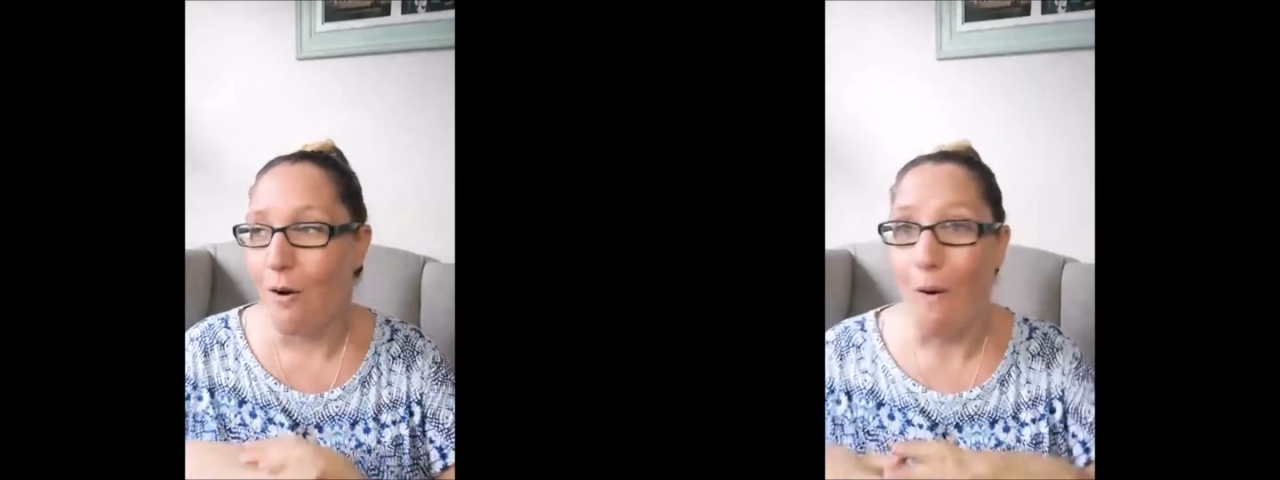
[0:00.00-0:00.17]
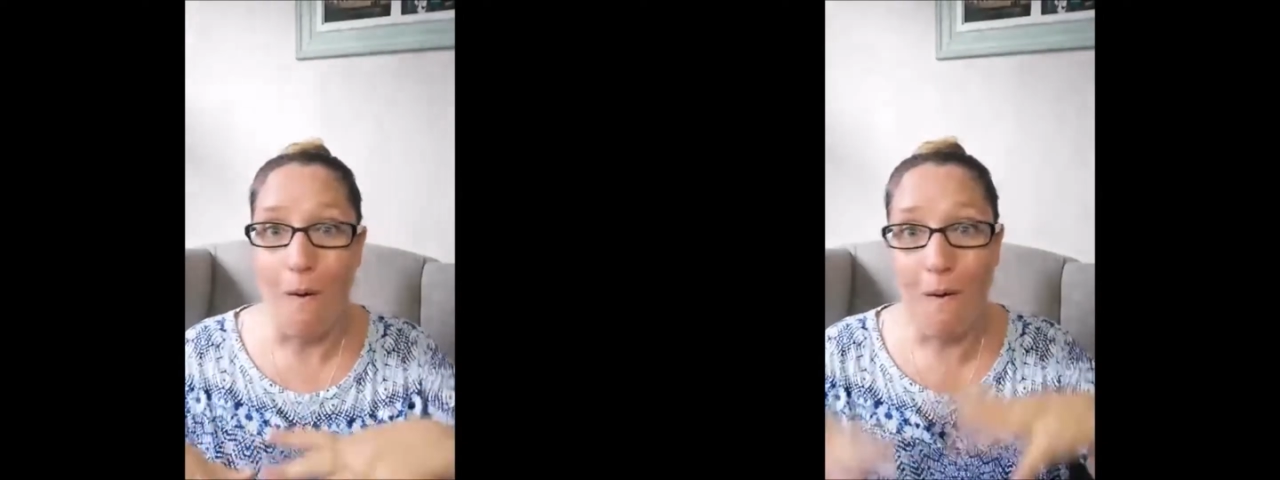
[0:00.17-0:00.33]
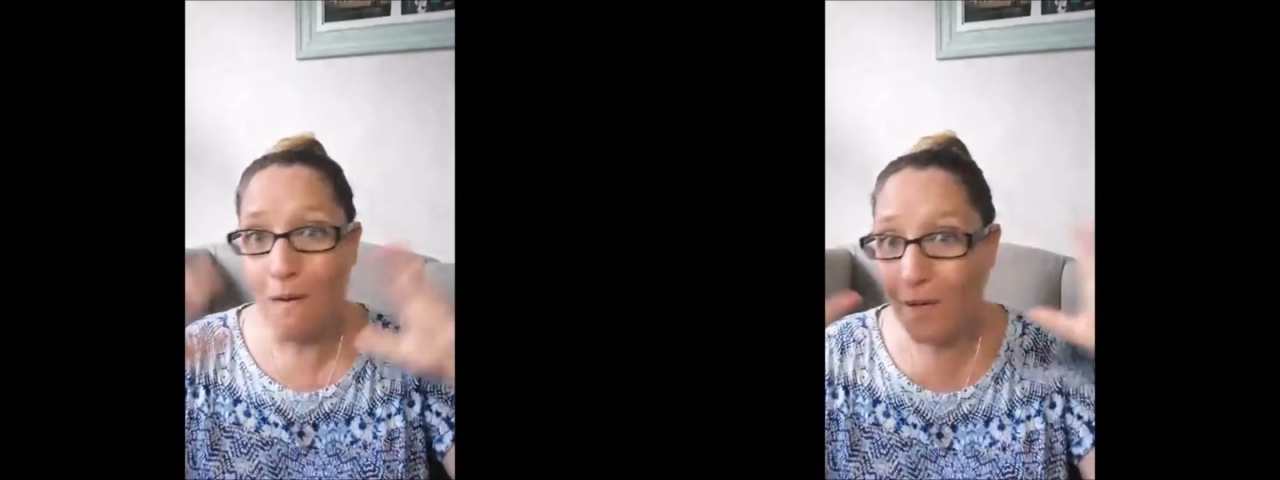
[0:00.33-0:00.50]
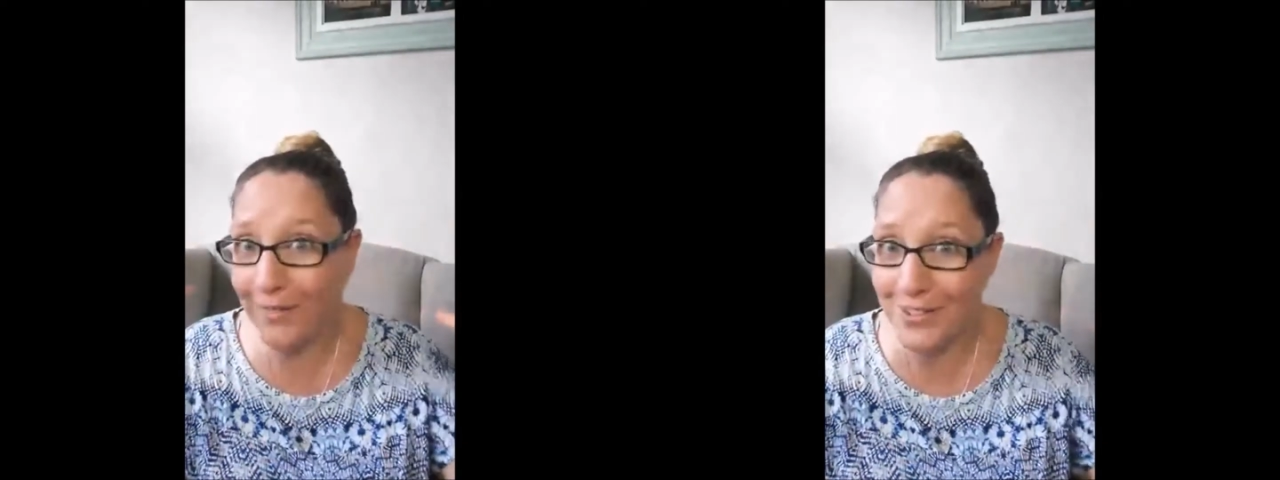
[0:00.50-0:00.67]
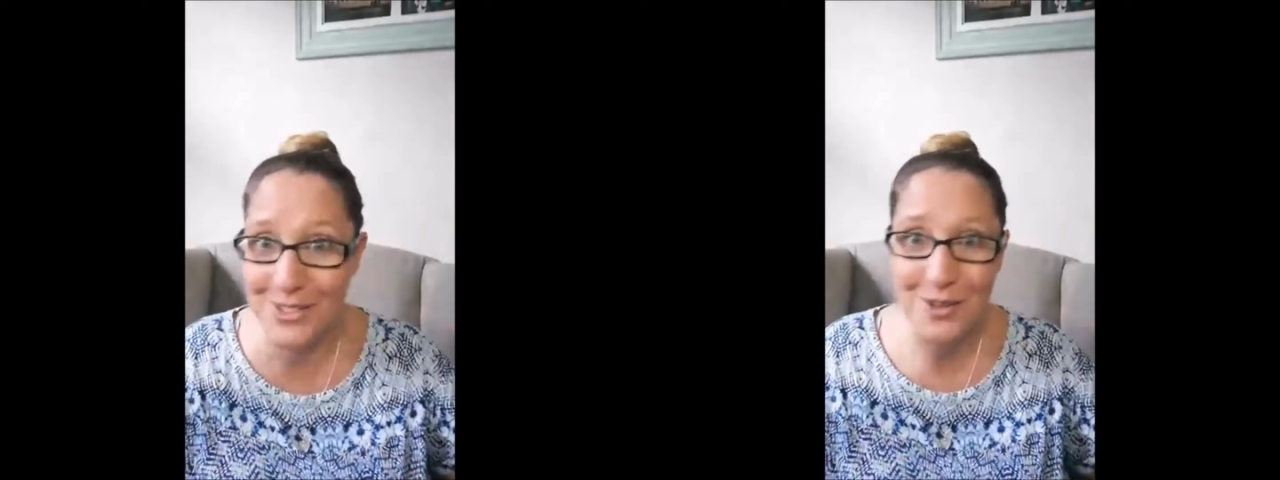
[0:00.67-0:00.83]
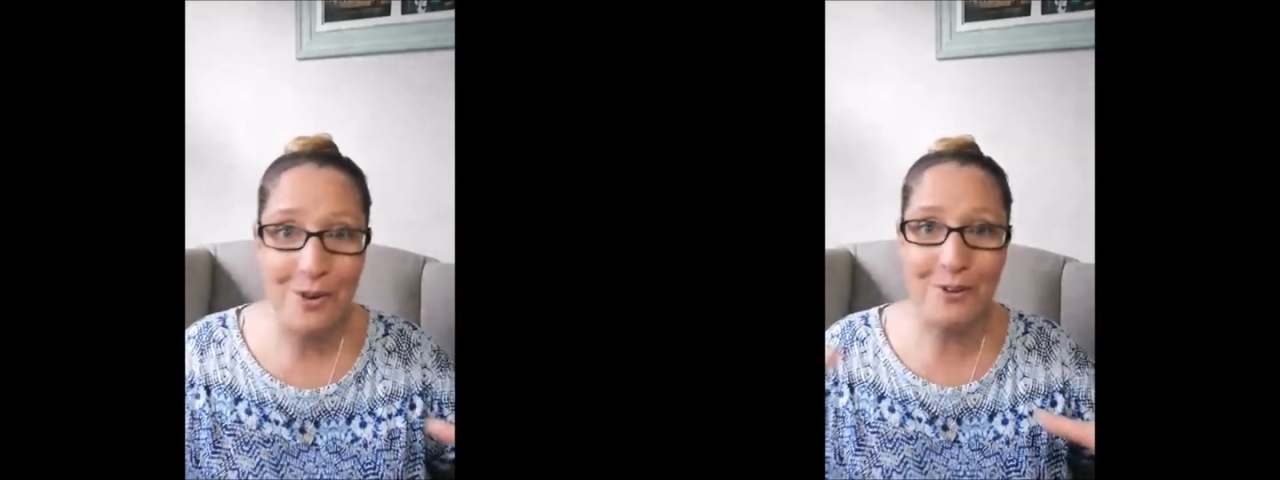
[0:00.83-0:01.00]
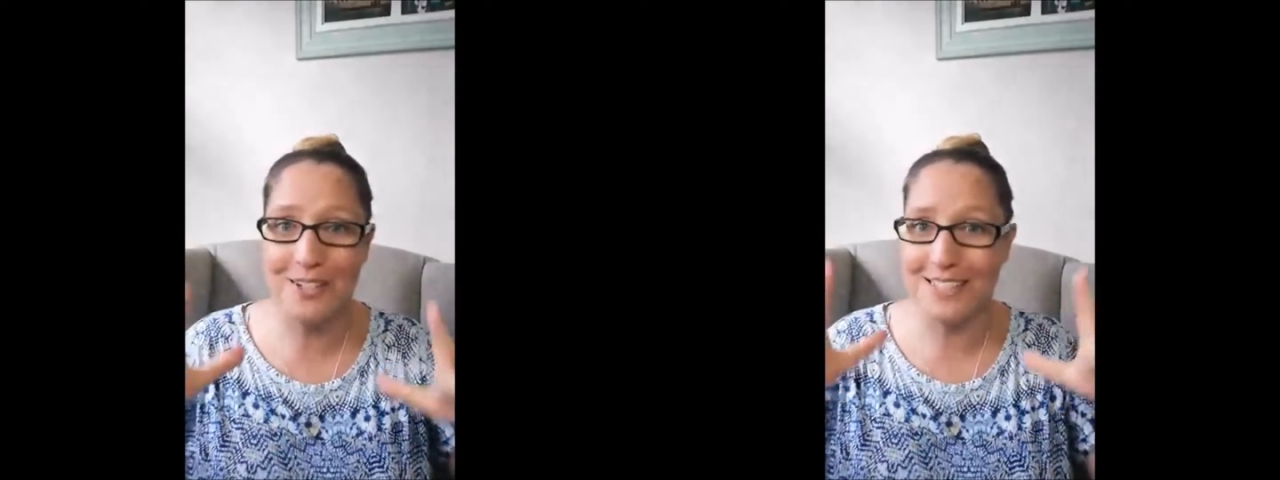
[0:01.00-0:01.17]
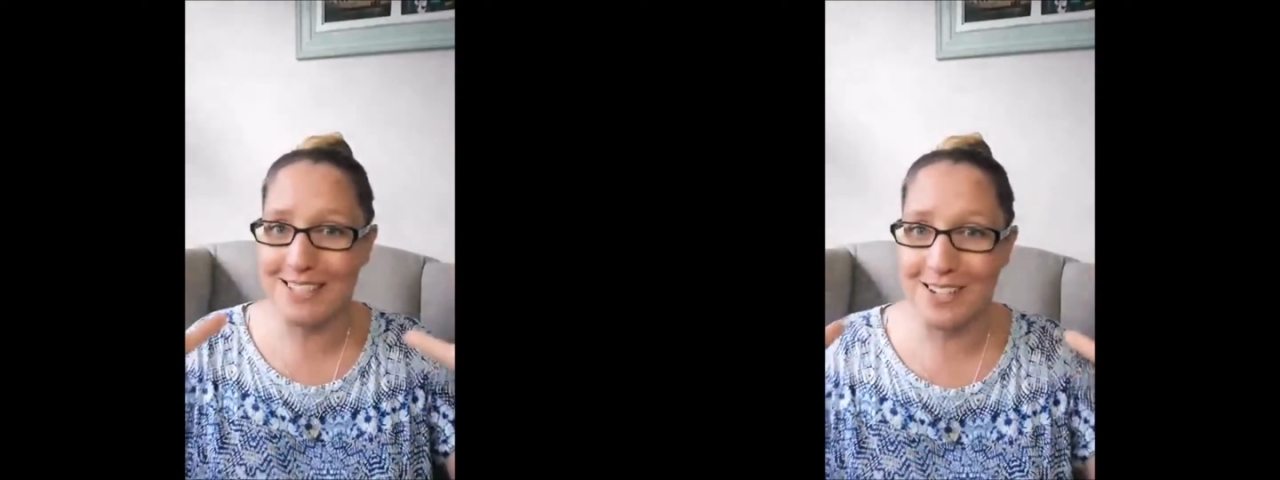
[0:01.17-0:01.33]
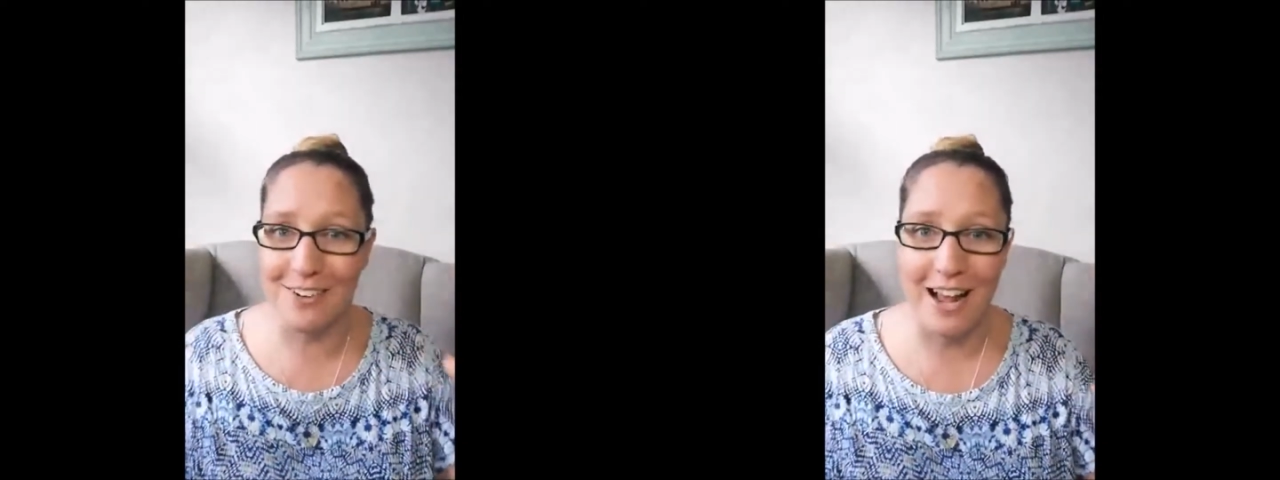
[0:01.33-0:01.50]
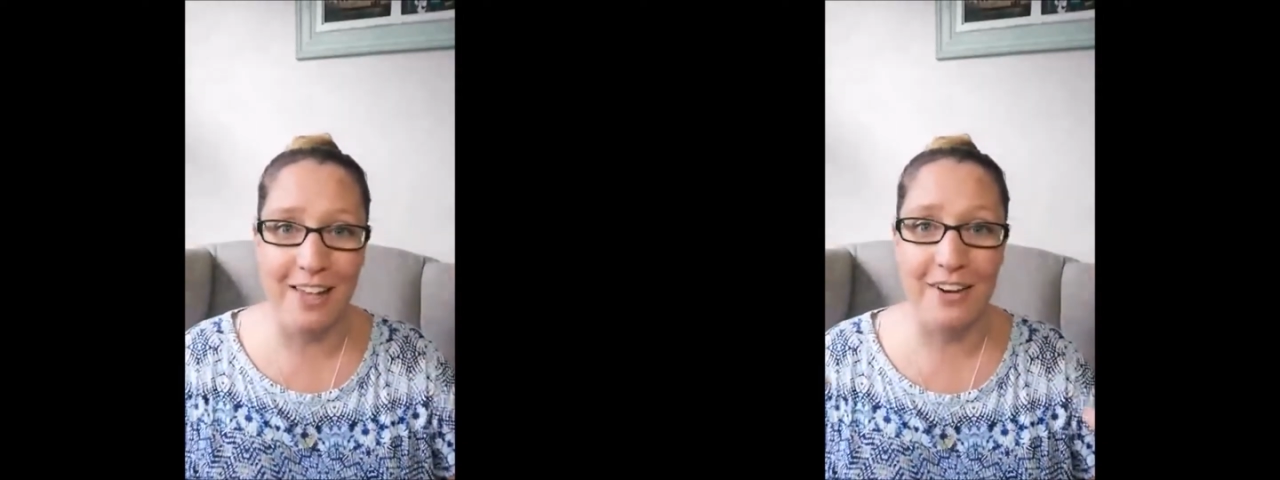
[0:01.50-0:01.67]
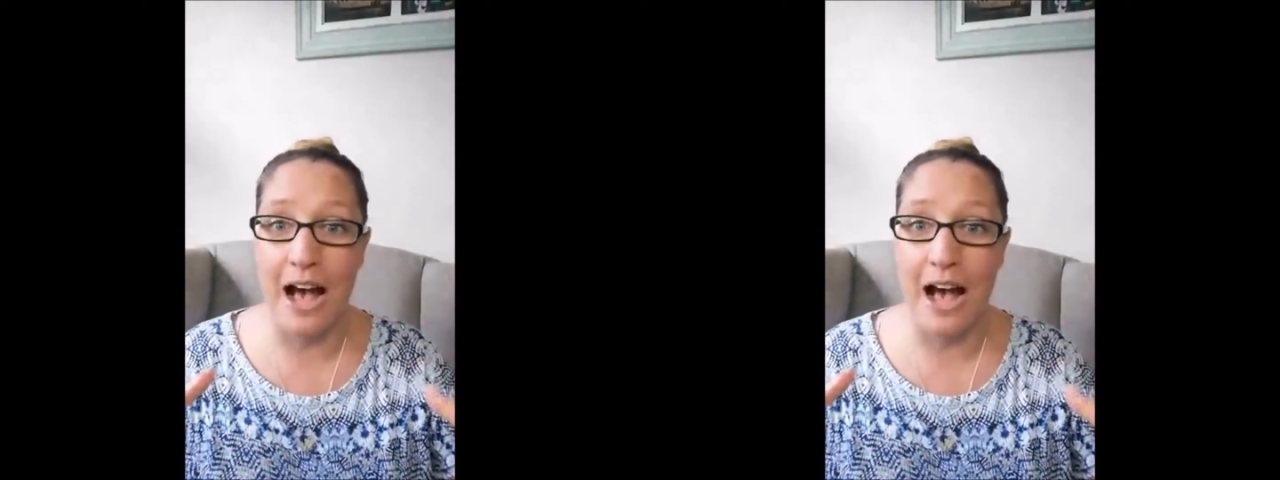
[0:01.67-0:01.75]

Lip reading: all the stories around